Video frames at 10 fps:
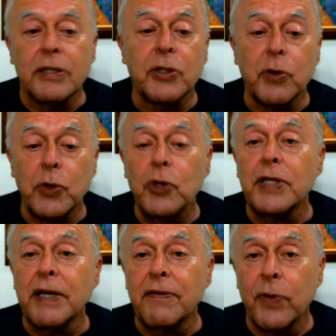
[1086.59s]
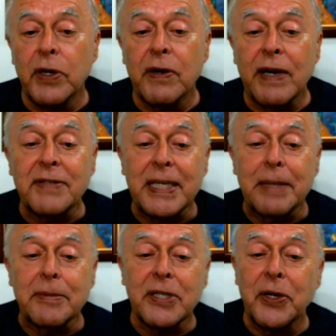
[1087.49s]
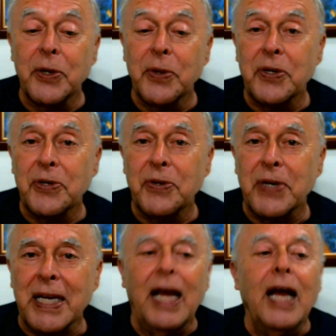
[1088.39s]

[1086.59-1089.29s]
So using photographs seems to do the trick.